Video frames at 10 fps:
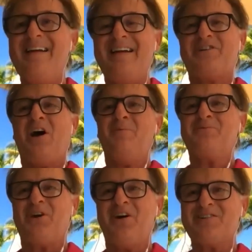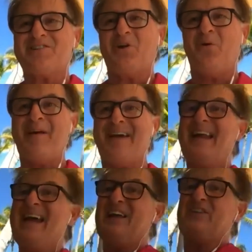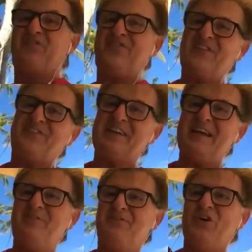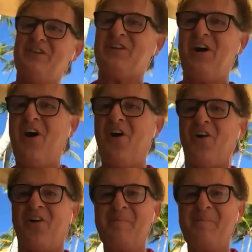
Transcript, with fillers: and Tom Strong snowman is 15 foot tall.